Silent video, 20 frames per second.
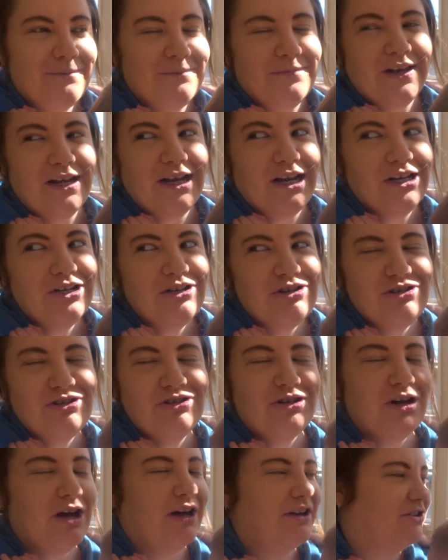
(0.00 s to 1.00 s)

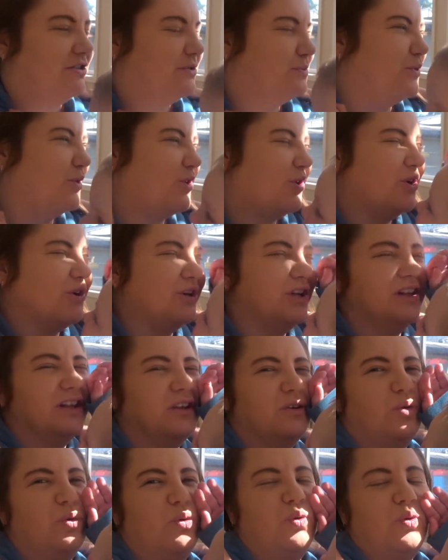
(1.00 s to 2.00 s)
finished. I just put it on a
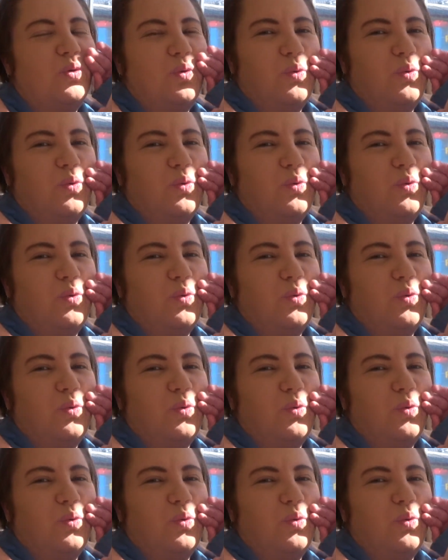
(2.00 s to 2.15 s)
little